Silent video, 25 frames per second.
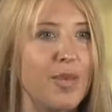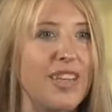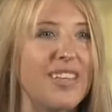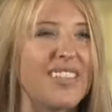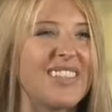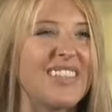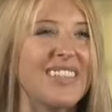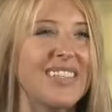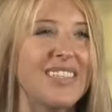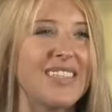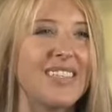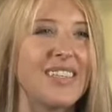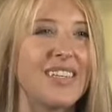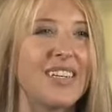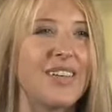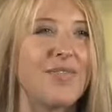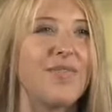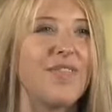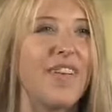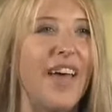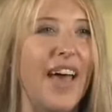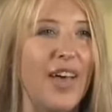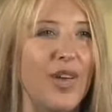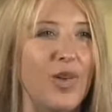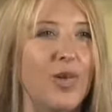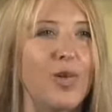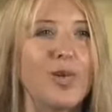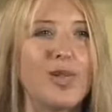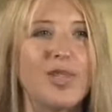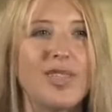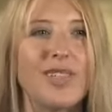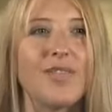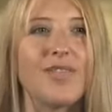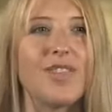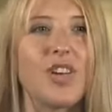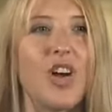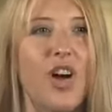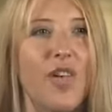because this is an
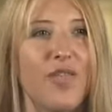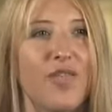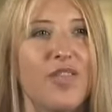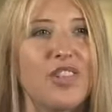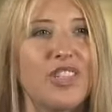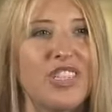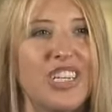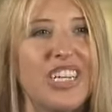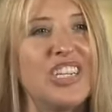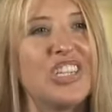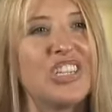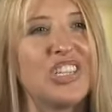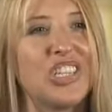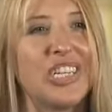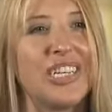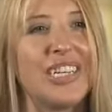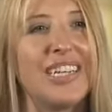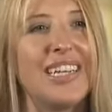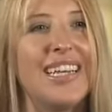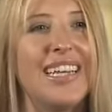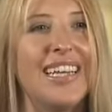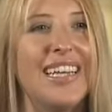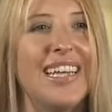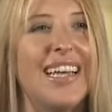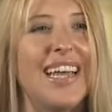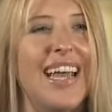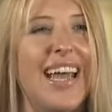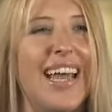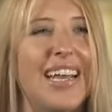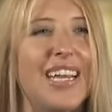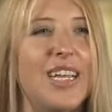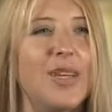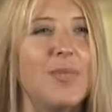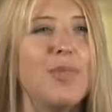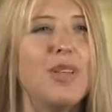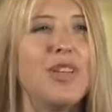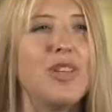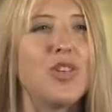evaluative conversation.
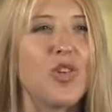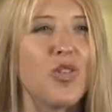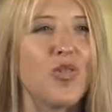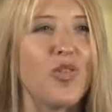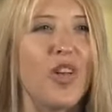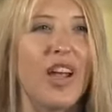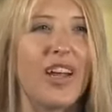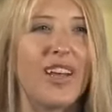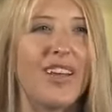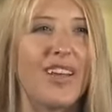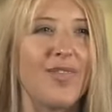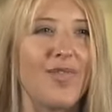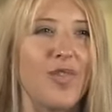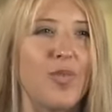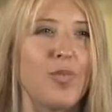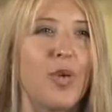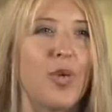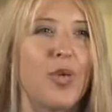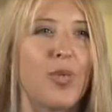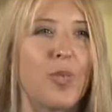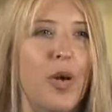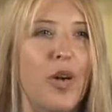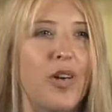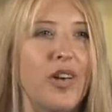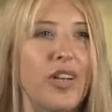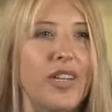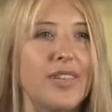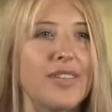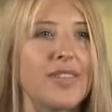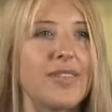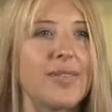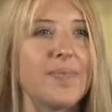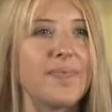And it can be nerve-wracking for both parties.